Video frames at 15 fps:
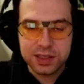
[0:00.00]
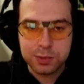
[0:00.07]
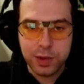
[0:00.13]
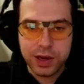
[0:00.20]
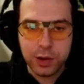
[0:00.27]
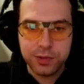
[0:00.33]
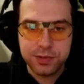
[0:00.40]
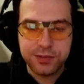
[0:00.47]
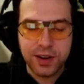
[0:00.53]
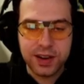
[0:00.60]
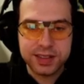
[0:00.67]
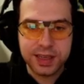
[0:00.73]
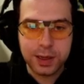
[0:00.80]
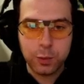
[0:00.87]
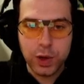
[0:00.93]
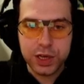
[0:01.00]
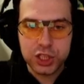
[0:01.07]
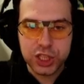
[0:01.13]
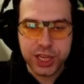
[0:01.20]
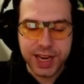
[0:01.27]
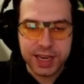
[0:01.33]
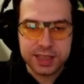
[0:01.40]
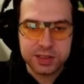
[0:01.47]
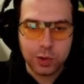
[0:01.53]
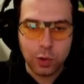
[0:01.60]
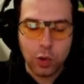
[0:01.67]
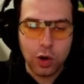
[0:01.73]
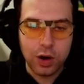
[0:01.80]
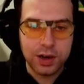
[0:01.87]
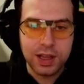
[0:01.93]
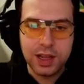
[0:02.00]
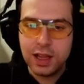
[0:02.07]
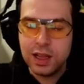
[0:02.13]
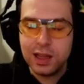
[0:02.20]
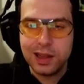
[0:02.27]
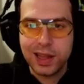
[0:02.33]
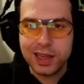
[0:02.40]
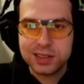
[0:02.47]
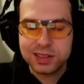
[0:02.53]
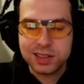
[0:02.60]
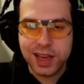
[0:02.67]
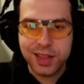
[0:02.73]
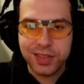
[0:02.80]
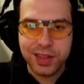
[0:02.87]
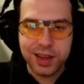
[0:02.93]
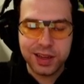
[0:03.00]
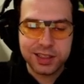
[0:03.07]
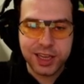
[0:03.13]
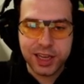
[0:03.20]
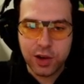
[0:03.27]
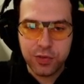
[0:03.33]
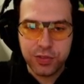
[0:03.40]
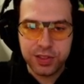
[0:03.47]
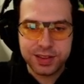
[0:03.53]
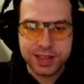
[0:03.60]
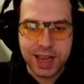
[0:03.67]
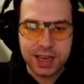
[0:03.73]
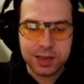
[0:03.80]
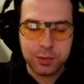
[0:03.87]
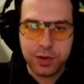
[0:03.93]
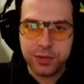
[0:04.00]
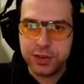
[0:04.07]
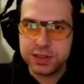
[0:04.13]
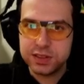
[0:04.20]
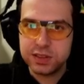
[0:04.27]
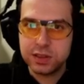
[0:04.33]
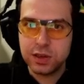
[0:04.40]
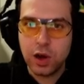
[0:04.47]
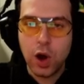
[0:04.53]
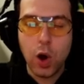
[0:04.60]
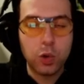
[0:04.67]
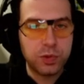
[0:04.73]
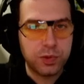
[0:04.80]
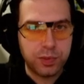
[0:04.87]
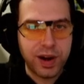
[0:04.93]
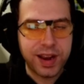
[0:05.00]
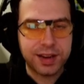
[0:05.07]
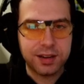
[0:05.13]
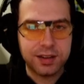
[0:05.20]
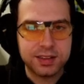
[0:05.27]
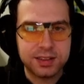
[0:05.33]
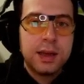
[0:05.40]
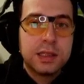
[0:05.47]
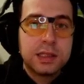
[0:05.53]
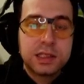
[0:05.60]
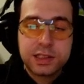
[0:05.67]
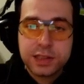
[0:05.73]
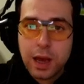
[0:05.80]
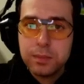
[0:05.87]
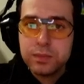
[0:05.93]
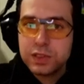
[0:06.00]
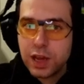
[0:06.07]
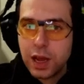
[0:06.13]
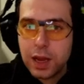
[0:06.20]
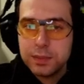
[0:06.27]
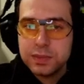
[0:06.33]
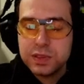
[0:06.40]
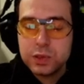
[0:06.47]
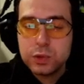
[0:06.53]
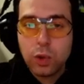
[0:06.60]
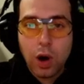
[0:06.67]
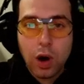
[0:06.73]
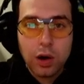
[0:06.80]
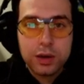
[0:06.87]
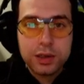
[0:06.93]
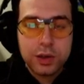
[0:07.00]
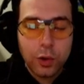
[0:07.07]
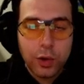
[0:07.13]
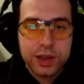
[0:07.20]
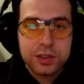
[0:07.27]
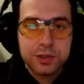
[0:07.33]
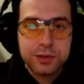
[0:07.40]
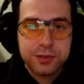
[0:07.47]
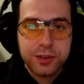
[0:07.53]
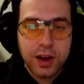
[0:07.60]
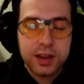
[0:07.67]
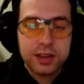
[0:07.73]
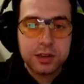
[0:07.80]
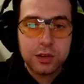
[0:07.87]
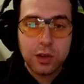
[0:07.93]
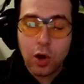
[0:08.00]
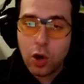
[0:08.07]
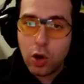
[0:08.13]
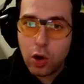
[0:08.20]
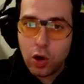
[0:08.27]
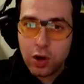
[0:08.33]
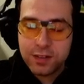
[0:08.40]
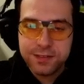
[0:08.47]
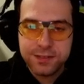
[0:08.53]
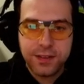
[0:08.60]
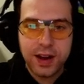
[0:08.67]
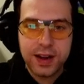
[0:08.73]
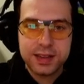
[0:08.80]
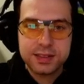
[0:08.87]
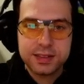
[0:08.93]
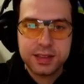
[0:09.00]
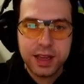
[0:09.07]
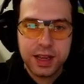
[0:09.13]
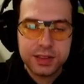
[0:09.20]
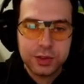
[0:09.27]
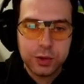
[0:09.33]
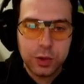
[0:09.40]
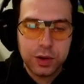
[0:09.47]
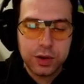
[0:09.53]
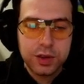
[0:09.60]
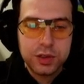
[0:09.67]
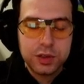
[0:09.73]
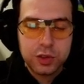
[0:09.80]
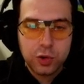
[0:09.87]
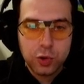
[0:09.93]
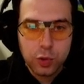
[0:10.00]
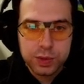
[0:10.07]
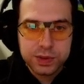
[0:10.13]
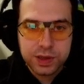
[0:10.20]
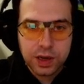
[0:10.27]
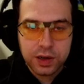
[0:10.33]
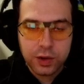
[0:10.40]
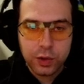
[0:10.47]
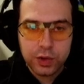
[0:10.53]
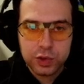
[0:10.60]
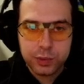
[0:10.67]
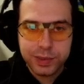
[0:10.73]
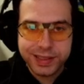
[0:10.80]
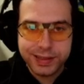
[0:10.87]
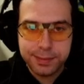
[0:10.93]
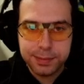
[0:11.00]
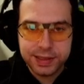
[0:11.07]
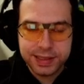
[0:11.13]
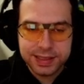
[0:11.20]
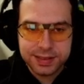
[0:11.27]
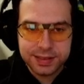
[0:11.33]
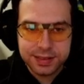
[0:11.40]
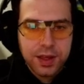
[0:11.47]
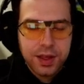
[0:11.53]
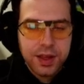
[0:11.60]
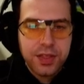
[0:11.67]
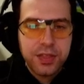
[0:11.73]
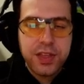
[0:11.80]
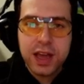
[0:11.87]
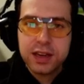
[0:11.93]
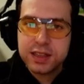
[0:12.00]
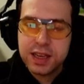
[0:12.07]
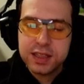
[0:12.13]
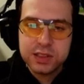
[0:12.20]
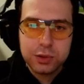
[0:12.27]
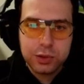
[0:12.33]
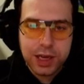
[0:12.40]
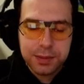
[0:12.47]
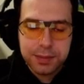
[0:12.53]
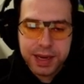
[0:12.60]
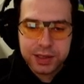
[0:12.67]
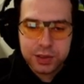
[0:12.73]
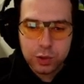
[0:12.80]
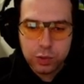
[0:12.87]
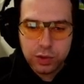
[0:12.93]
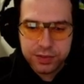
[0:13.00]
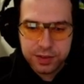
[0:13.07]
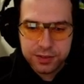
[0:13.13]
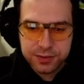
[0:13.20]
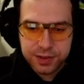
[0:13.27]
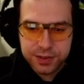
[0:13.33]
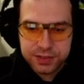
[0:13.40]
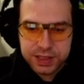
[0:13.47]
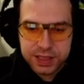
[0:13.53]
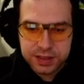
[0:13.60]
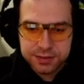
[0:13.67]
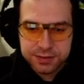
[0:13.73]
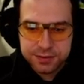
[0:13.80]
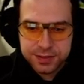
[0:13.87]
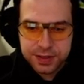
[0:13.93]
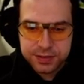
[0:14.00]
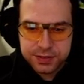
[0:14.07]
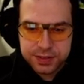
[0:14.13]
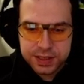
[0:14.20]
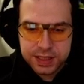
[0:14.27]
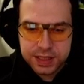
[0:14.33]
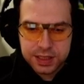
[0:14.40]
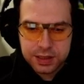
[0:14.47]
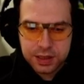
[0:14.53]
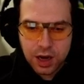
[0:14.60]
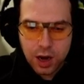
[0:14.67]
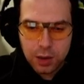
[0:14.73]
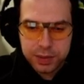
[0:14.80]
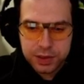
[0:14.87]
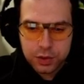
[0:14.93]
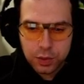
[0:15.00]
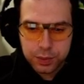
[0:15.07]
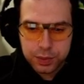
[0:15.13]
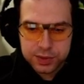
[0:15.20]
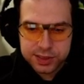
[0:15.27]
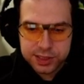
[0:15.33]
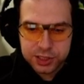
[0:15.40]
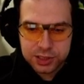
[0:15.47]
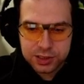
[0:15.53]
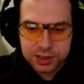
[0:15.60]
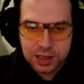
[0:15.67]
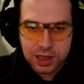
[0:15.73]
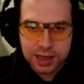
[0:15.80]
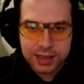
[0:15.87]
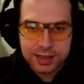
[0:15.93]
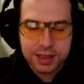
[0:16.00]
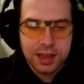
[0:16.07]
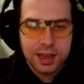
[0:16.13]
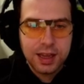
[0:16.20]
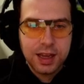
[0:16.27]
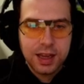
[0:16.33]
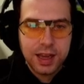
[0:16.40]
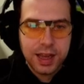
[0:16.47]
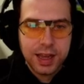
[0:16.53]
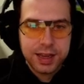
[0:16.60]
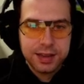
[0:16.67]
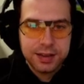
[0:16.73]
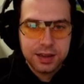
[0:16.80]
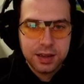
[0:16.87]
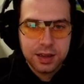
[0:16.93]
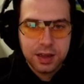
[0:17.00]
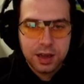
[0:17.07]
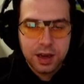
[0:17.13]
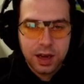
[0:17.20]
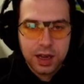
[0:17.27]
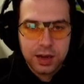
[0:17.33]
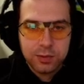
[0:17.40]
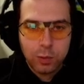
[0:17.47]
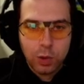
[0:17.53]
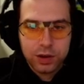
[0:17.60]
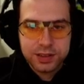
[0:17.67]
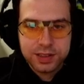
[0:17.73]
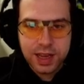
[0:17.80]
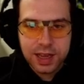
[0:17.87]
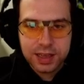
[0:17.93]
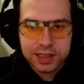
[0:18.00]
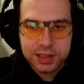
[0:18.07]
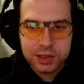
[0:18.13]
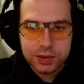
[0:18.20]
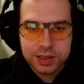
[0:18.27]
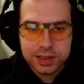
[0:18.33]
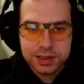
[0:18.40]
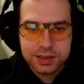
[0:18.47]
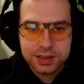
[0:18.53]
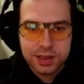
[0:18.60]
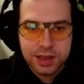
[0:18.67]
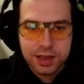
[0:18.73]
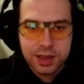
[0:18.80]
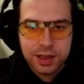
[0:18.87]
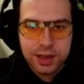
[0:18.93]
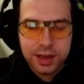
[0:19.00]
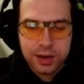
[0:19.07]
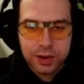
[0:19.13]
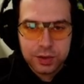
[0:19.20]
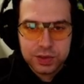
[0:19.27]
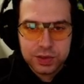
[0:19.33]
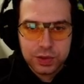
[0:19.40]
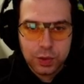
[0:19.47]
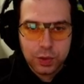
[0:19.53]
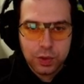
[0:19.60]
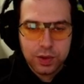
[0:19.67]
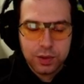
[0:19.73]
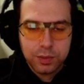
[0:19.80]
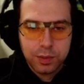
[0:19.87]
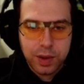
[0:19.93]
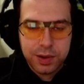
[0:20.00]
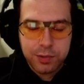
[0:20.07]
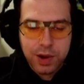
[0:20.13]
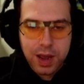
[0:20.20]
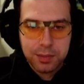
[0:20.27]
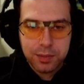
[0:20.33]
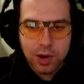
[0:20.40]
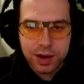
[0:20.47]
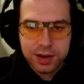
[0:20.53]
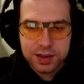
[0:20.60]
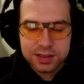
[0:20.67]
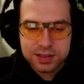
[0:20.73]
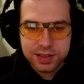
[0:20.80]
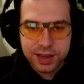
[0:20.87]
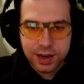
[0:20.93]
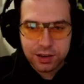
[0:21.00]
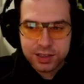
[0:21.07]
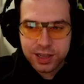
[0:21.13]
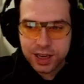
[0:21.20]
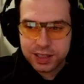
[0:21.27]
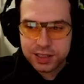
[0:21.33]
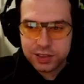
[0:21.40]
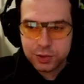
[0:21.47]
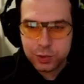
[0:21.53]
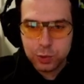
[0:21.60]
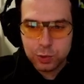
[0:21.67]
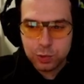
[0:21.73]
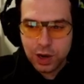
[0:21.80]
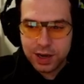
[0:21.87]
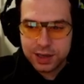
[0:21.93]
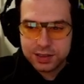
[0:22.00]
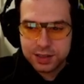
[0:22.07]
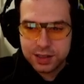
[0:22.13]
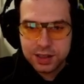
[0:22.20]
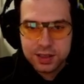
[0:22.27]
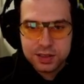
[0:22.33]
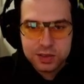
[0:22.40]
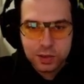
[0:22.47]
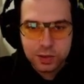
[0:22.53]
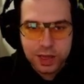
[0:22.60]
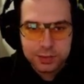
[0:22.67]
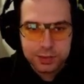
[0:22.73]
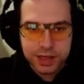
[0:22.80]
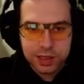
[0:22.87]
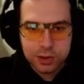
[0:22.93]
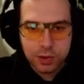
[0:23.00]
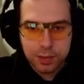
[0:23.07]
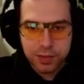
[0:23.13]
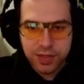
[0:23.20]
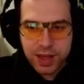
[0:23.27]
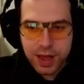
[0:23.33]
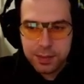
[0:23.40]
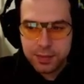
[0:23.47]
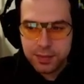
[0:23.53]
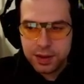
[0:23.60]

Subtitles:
way of fighting Witch Kings or, let's say, the King of the Dead with his Oathbreakers. Sometimes you are going to fight long fights and your troops are going to be depleted. In that case, you can make do with a 50-50 army composition, like, hey, I have one tanky unit and also my Ram Riders, they are tanky too, right? So let me equip them,